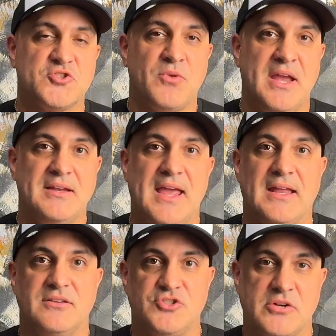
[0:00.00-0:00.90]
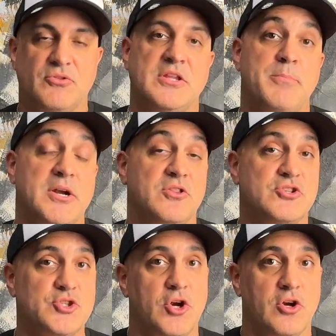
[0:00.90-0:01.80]
rate, and generally the better the
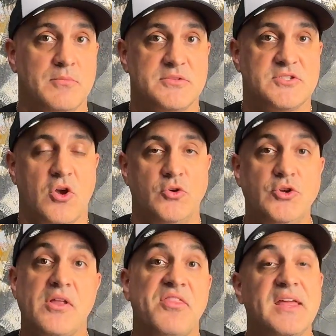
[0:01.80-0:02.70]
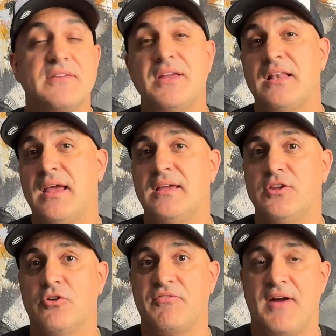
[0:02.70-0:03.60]
terms. So you can think of it like
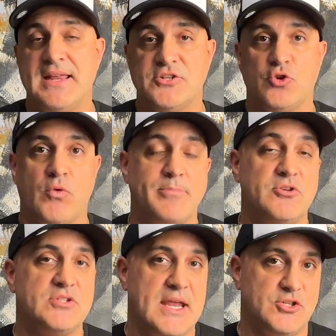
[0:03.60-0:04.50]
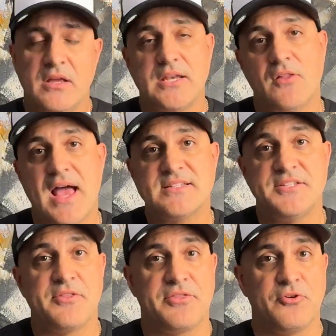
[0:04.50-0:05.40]
your financial reputation. Now,
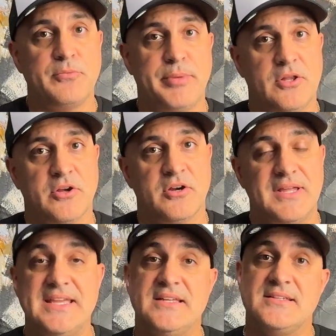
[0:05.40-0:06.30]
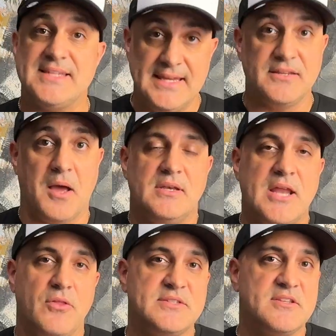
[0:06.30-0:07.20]
lastly, the third pillar is income.
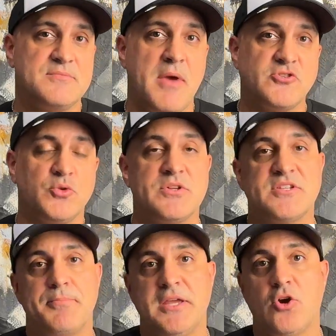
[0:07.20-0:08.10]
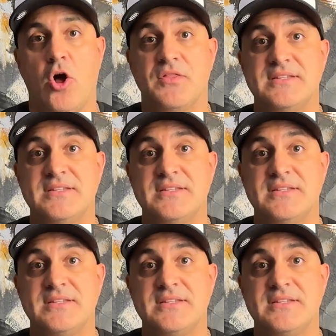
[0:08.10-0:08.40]
Now, this is measured with something called the